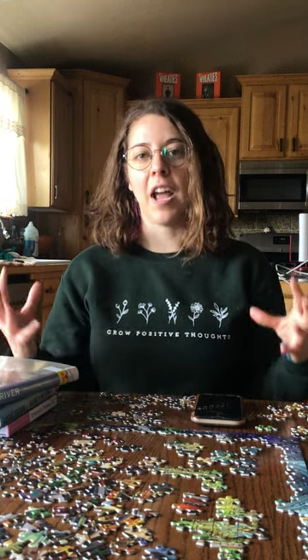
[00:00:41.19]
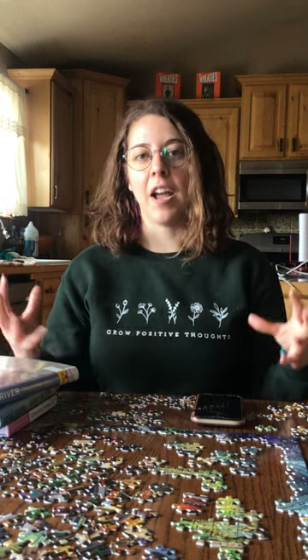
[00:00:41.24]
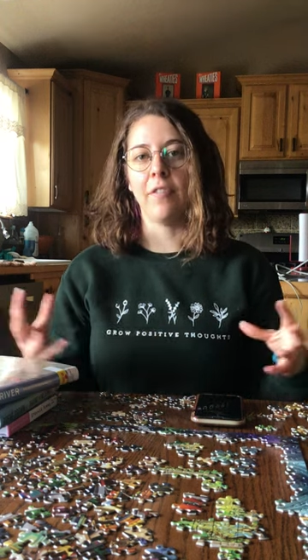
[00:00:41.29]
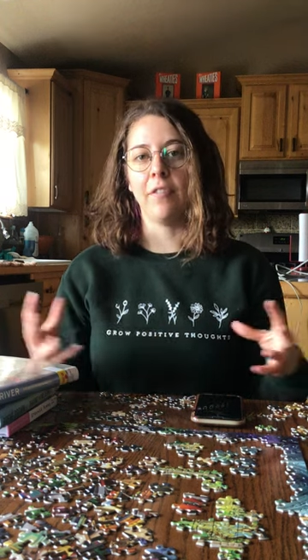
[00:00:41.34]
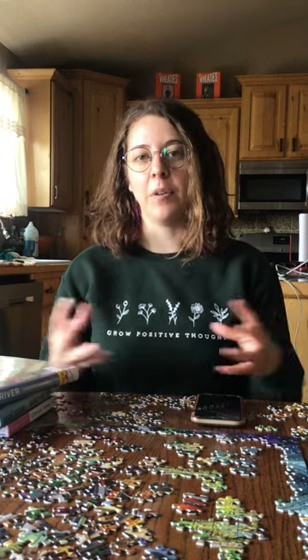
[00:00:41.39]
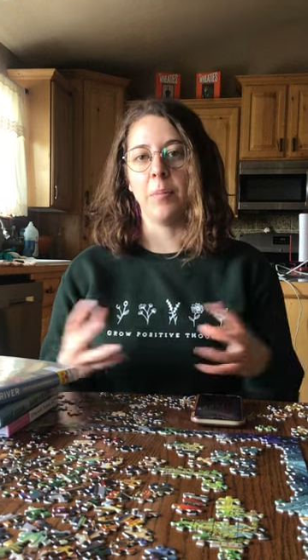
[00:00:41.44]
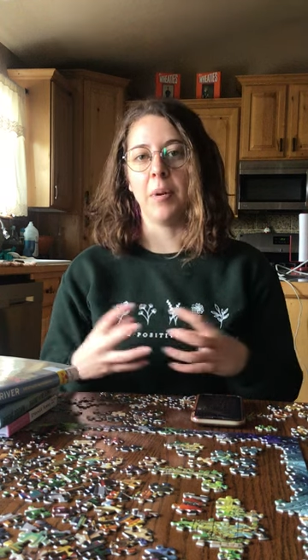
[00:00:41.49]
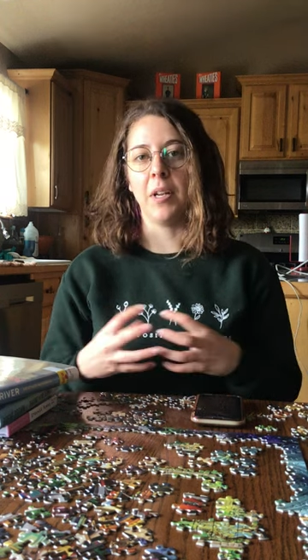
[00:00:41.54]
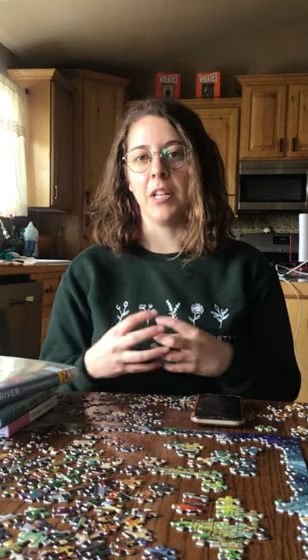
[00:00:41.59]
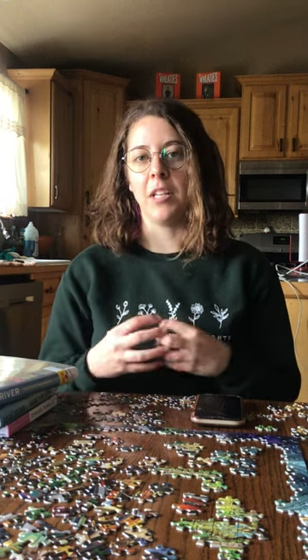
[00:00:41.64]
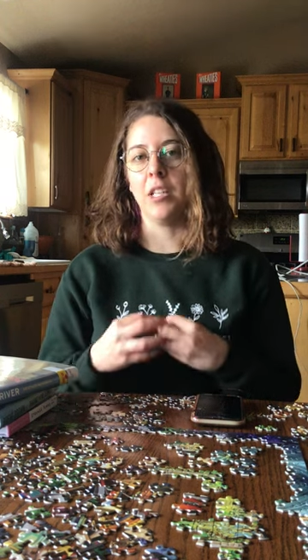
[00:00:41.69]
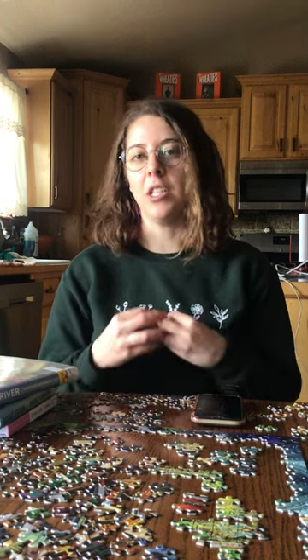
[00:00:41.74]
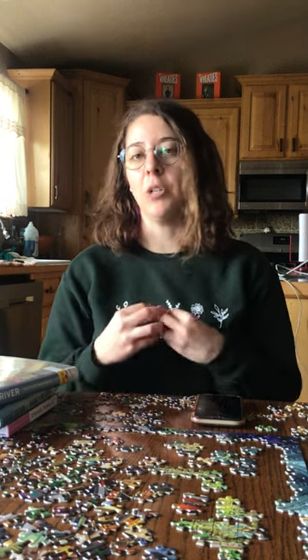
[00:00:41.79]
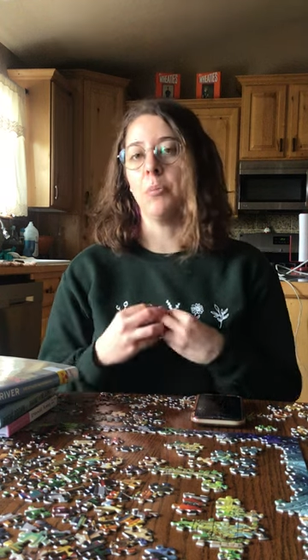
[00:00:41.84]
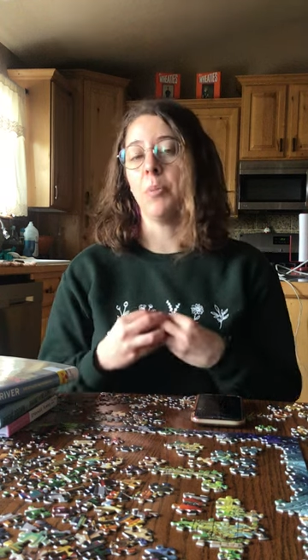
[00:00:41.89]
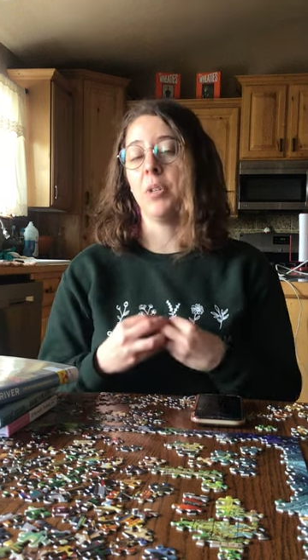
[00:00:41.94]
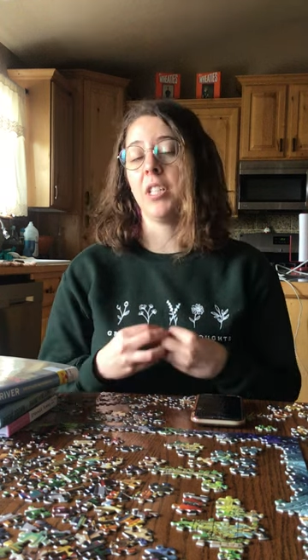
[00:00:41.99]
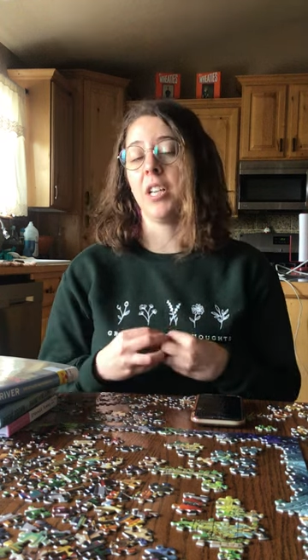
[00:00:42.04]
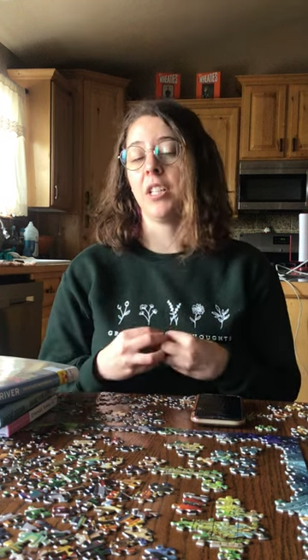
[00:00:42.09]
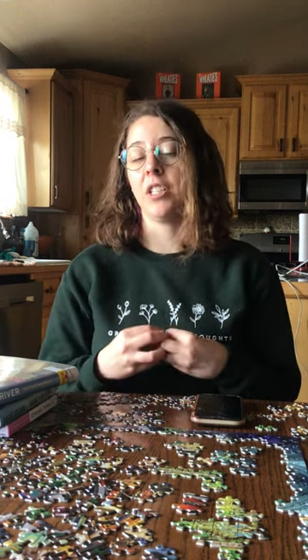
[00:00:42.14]
everybody to
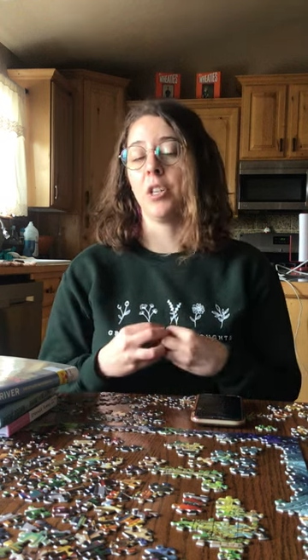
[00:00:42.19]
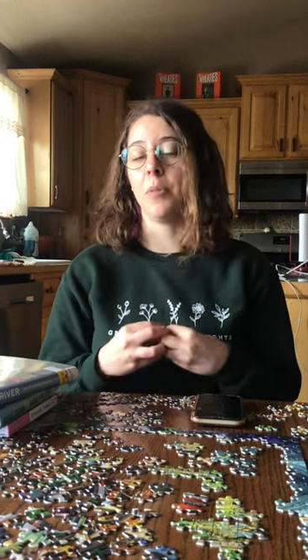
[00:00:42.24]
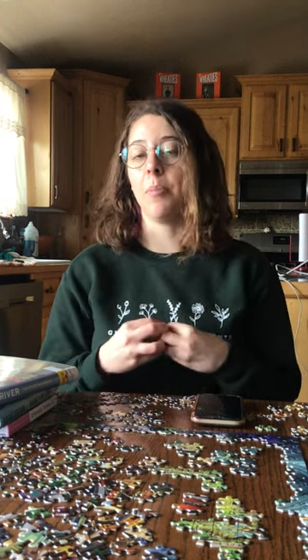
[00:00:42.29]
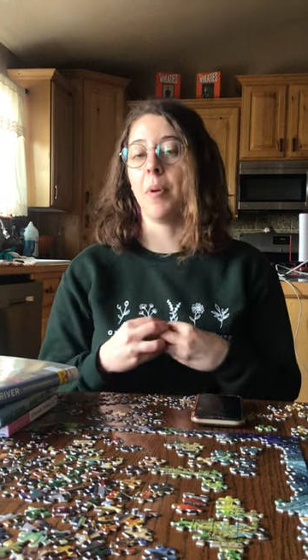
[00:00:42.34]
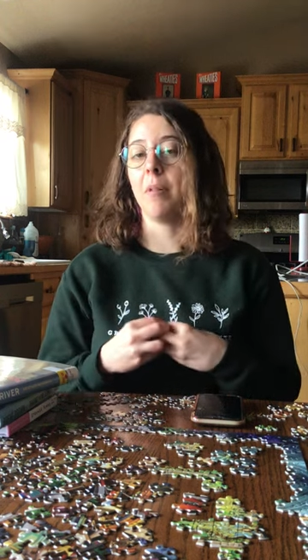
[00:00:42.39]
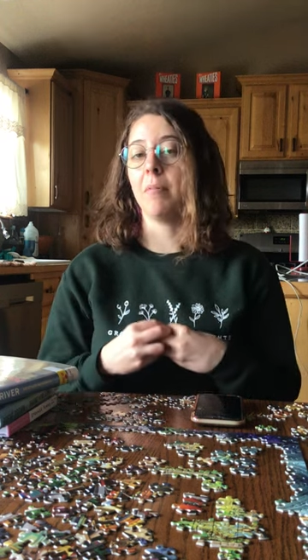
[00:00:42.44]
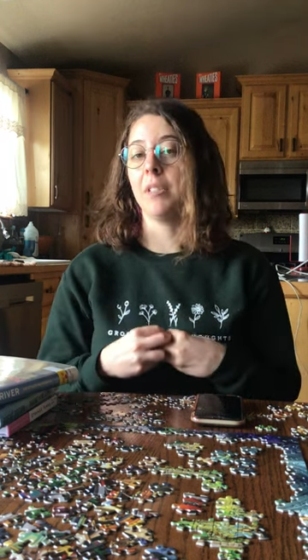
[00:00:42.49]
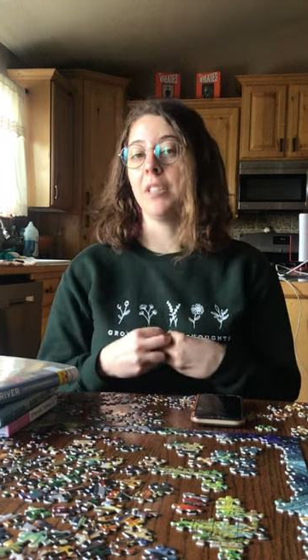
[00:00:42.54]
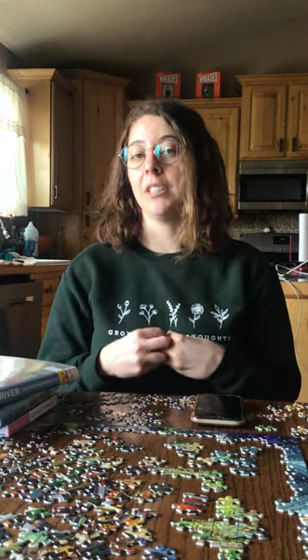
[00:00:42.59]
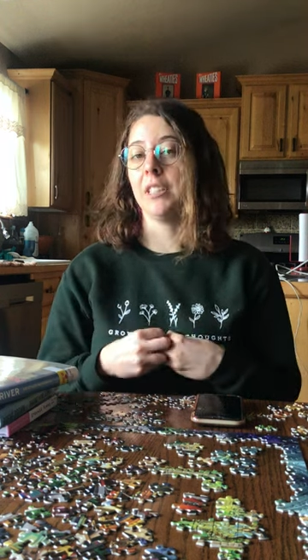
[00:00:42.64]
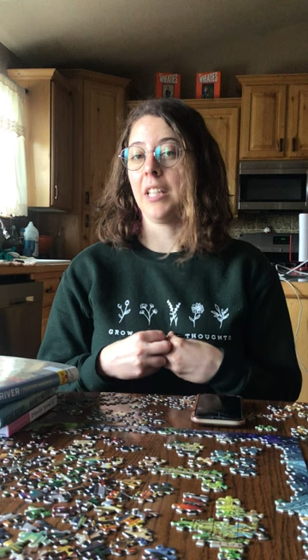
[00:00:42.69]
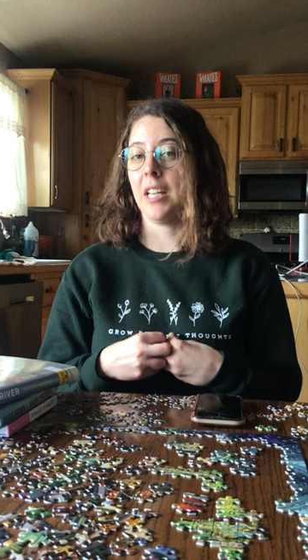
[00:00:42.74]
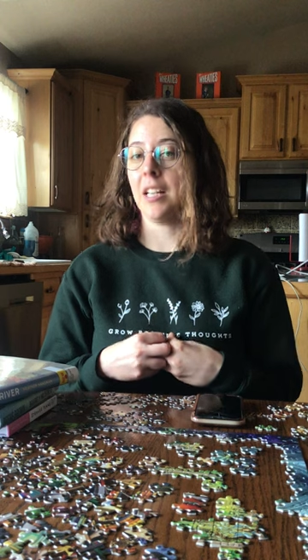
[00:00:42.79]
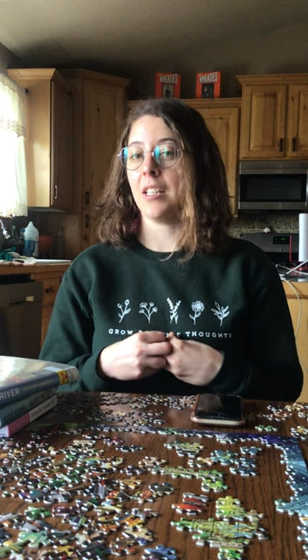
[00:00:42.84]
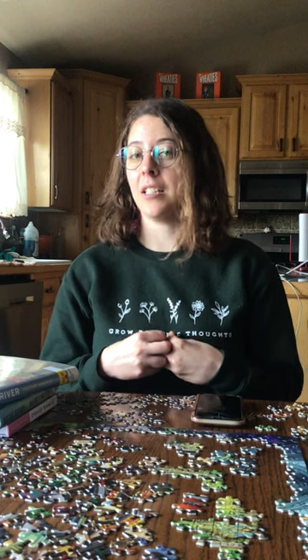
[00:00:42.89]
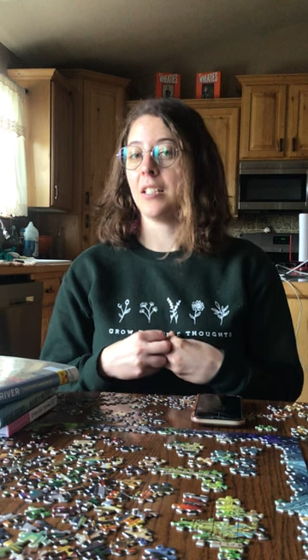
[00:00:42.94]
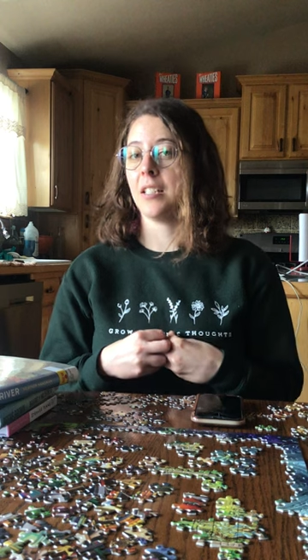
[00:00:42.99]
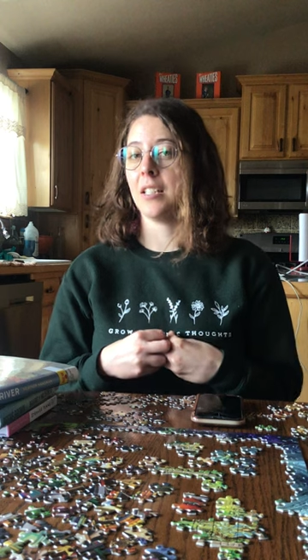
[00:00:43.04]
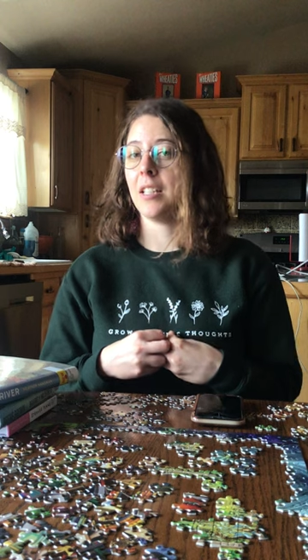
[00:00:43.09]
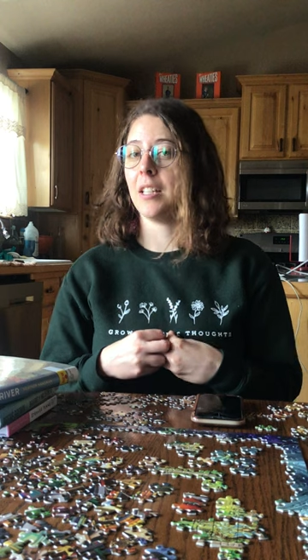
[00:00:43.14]
protect our public lands,